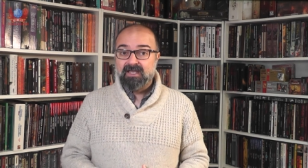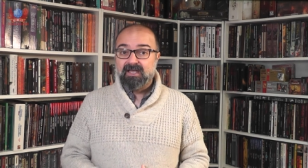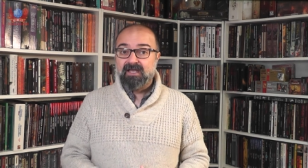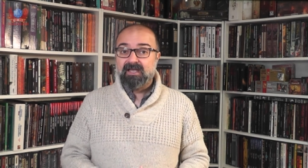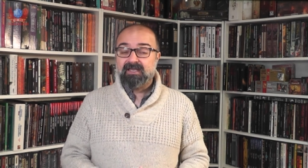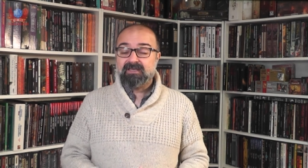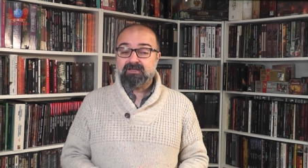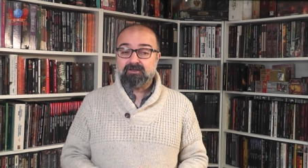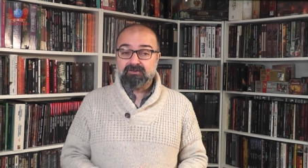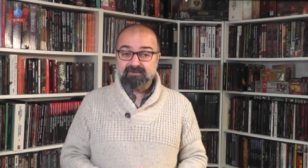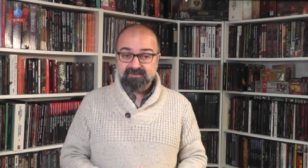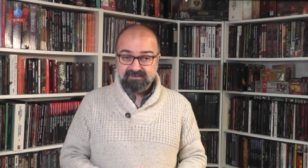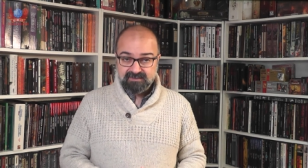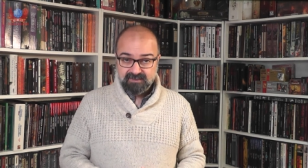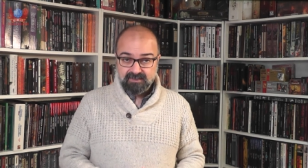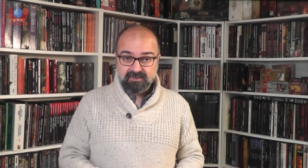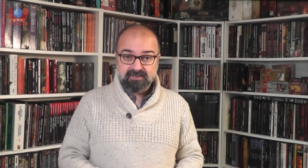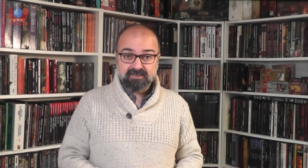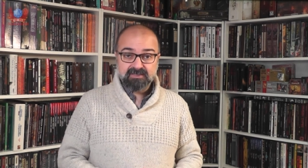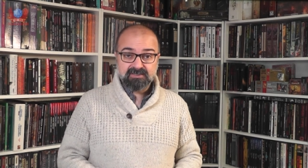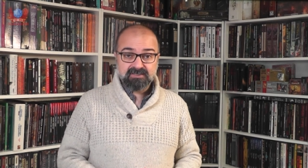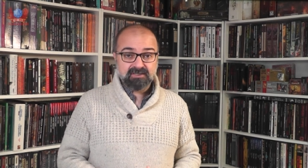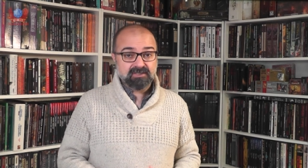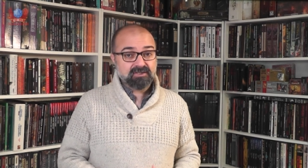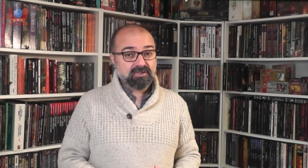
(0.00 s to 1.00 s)
a
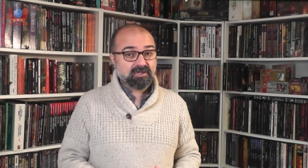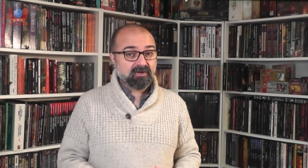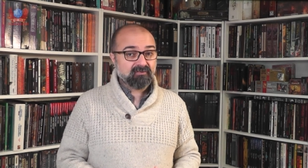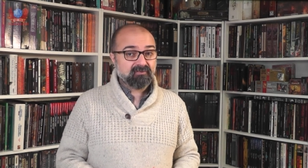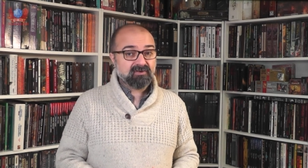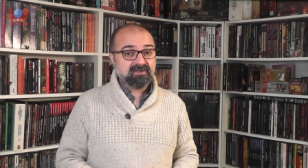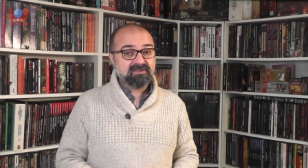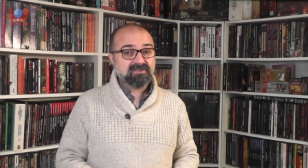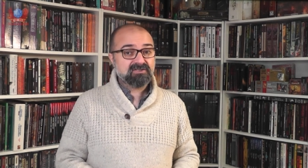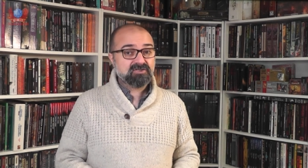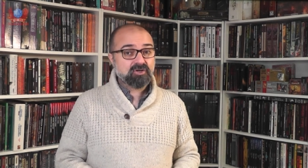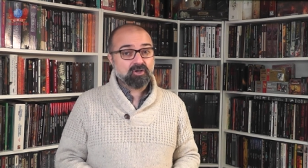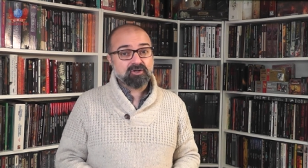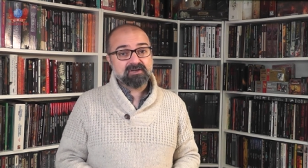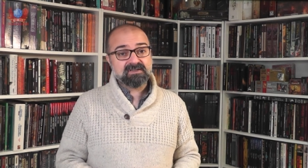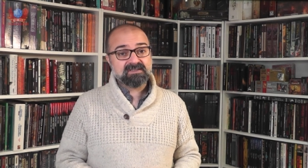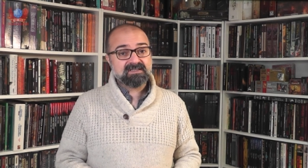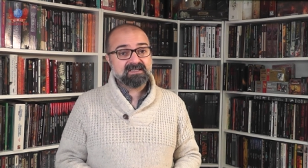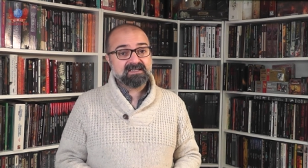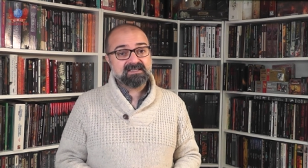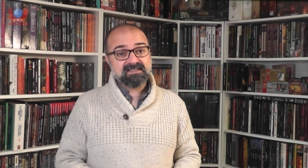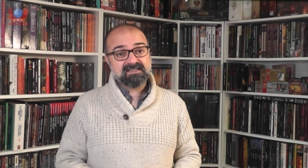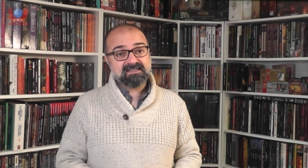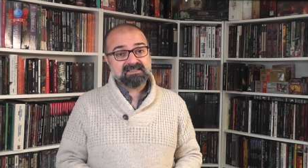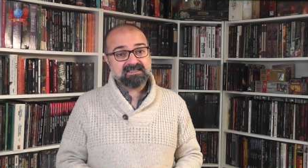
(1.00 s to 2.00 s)
constitution-governed
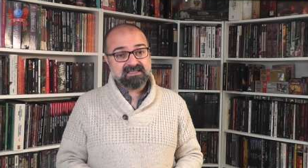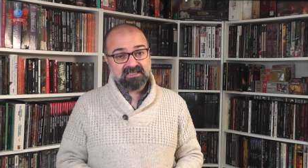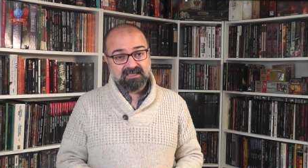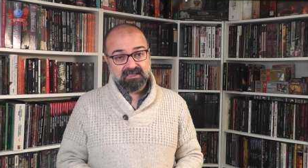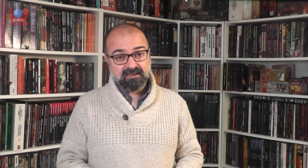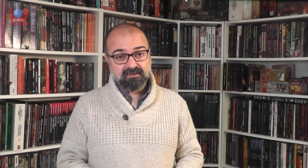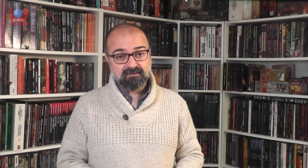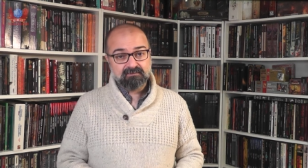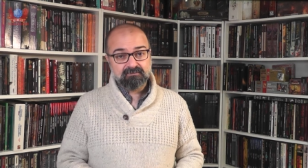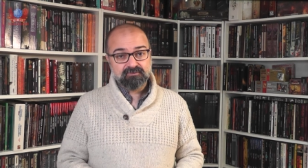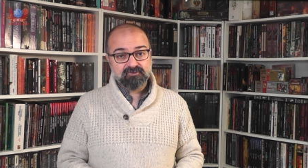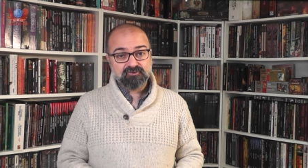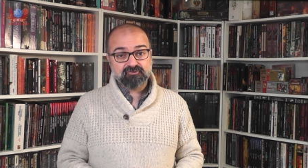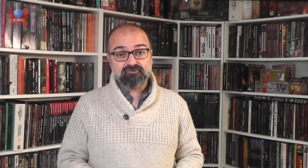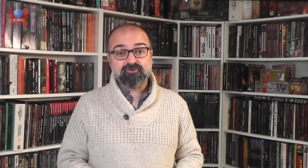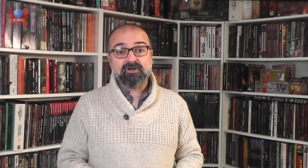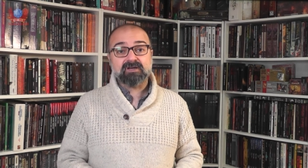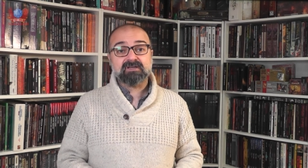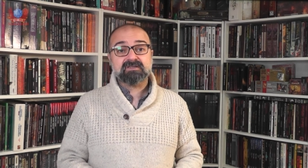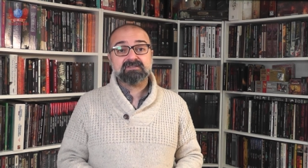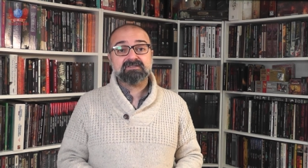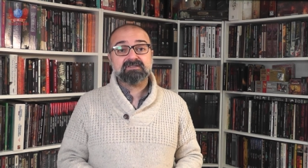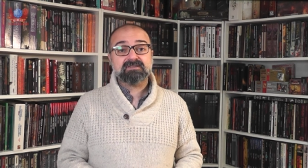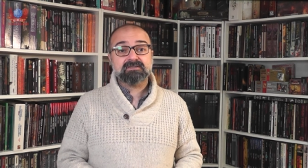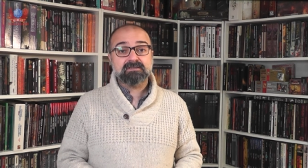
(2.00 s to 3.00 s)
toxic skin,
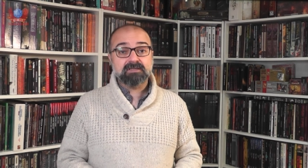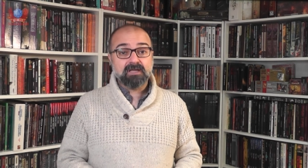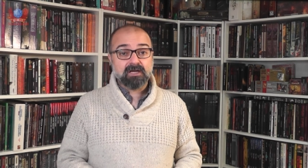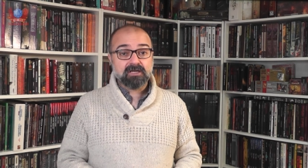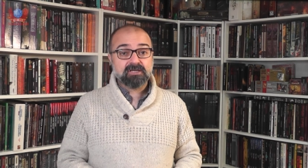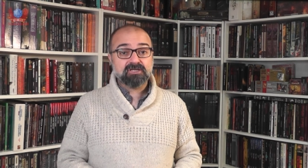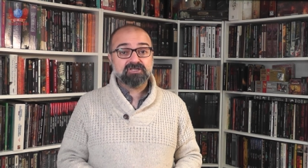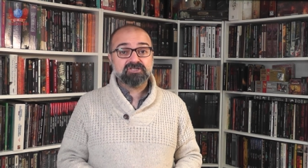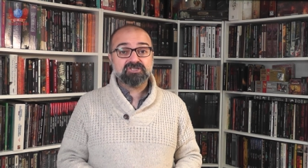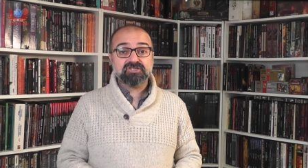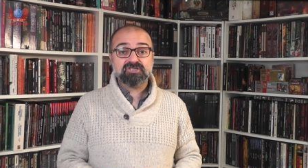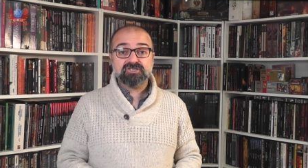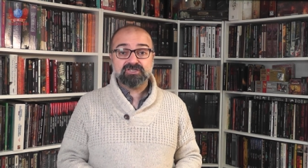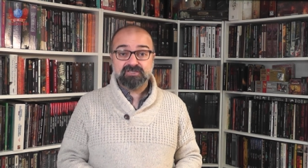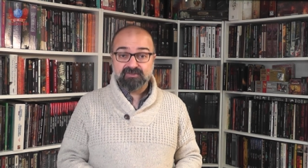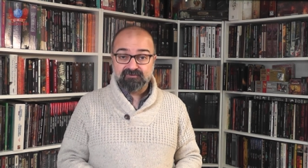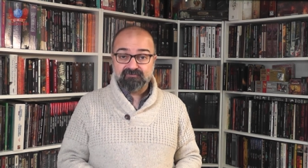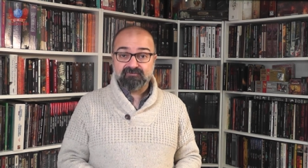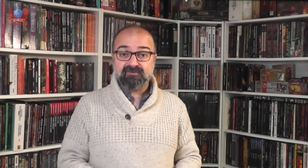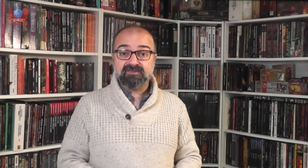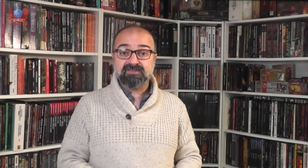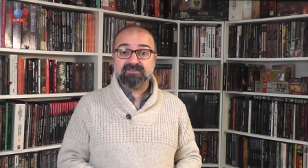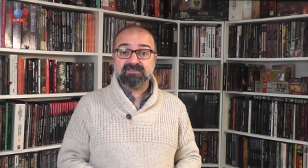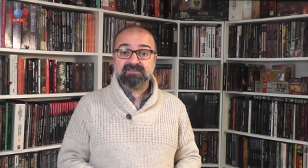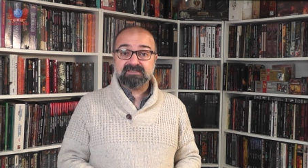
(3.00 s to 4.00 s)
tracked, sluggish,
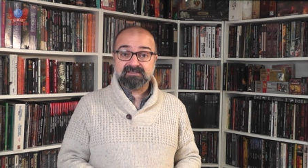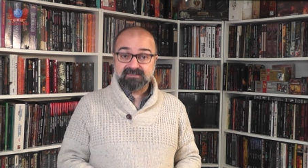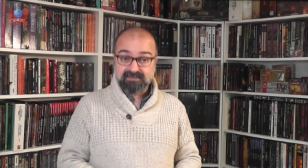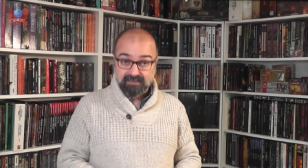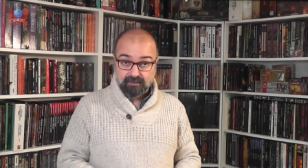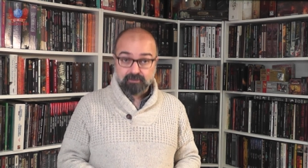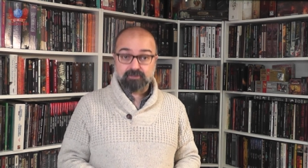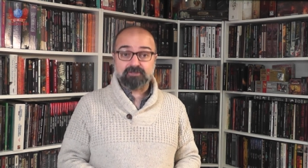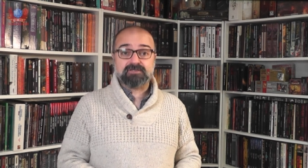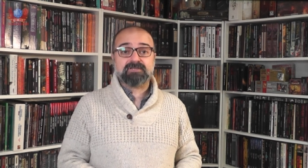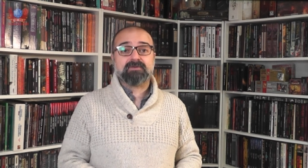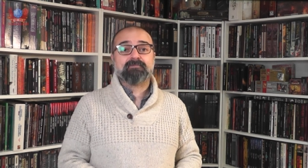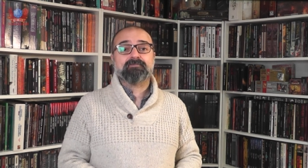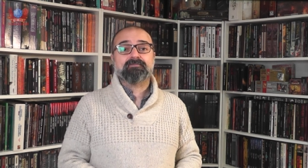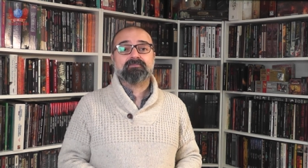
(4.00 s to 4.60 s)
stiffened, staggered,